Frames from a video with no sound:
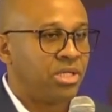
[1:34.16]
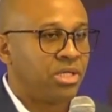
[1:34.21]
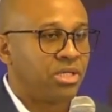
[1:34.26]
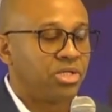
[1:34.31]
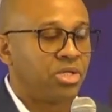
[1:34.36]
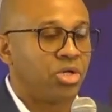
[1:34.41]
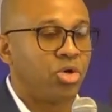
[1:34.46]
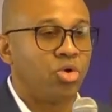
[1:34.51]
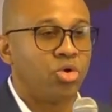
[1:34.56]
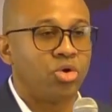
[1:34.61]

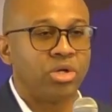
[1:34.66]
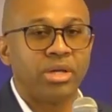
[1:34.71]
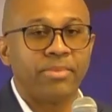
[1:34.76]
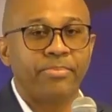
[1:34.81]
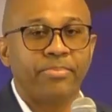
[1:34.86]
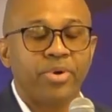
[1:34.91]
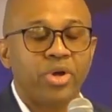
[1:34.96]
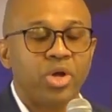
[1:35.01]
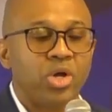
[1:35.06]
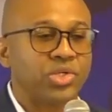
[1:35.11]
The only
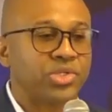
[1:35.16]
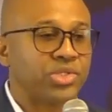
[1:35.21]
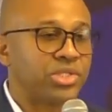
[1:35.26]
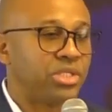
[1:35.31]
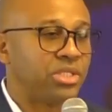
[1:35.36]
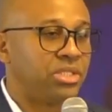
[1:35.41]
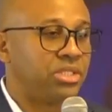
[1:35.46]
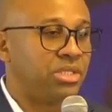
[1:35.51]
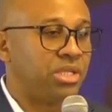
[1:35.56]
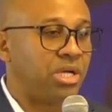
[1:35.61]

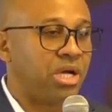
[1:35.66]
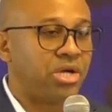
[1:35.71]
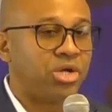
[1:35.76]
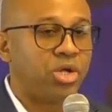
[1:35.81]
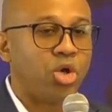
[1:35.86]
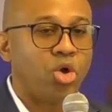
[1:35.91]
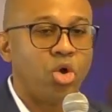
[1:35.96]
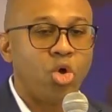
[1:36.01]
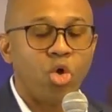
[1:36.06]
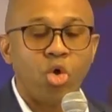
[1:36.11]
person or
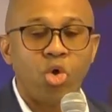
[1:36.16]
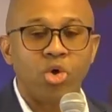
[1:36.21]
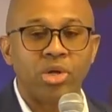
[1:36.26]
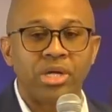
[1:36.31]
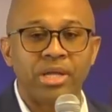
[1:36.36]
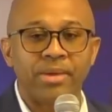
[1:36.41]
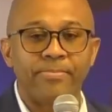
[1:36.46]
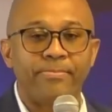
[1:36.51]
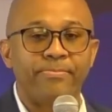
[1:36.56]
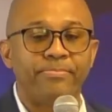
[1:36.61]
the
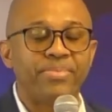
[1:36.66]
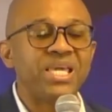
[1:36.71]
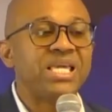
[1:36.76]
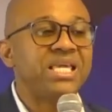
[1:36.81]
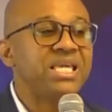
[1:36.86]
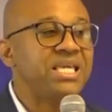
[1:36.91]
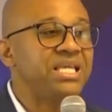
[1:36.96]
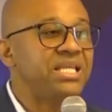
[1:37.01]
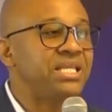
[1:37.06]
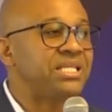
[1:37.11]
only
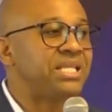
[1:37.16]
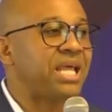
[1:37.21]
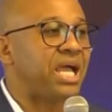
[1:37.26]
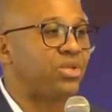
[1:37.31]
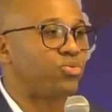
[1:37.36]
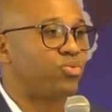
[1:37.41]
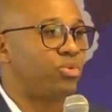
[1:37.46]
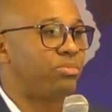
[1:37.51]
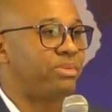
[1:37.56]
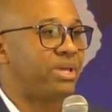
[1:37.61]
being
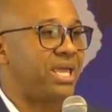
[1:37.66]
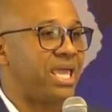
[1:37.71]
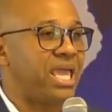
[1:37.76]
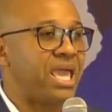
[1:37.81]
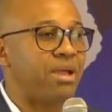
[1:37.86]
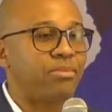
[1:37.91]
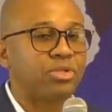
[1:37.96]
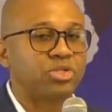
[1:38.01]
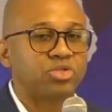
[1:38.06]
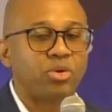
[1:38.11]
that will be
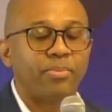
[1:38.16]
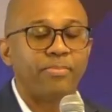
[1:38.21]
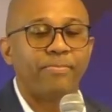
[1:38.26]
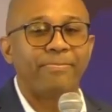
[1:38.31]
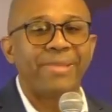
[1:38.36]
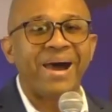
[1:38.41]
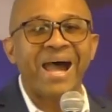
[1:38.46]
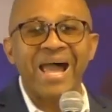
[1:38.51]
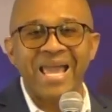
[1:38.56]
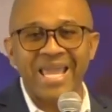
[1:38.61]
able to
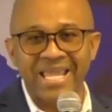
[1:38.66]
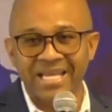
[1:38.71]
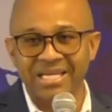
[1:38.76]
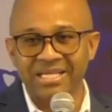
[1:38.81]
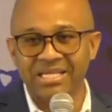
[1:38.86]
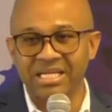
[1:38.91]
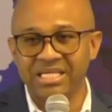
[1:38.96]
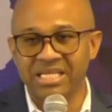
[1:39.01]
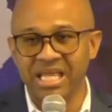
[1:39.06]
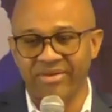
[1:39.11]

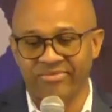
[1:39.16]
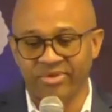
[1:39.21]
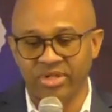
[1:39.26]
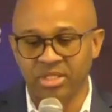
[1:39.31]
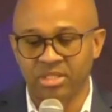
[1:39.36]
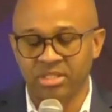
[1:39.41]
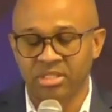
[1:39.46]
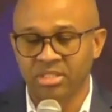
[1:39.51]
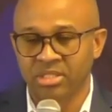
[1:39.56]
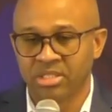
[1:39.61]
bind the
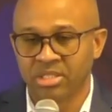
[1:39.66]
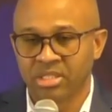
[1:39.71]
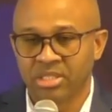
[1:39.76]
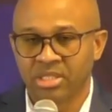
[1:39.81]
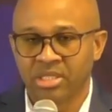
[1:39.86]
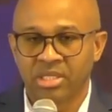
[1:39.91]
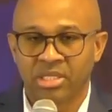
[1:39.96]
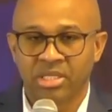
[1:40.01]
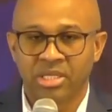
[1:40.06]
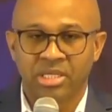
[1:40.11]
devil
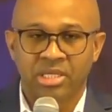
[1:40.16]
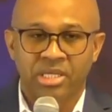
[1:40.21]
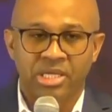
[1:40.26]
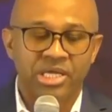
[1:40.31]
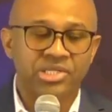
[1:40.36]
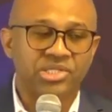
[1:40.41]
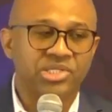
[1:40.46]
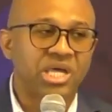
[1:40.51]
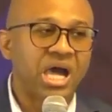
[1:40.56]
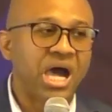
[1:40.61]

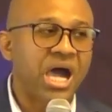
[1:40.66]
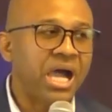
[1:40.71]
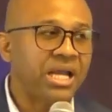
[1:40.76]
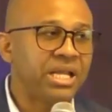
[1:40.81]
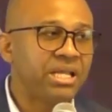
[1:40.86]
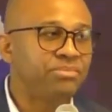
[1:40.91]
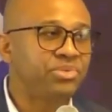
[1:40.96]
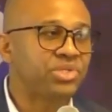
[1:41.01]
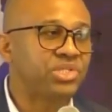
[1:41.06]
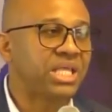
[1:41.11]
is
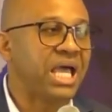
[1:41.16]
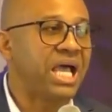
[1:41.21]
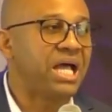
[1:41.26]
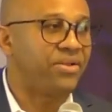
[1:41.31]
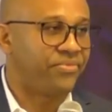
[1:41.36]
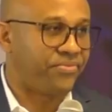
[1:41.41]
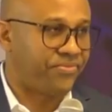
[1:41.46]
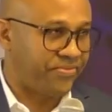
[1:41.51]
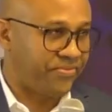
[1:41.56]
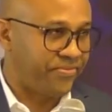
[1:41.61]
God
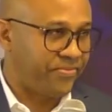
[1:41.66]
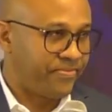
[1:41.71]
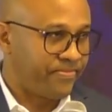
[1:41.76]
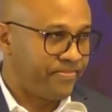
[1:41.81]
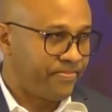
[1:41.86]
Himself.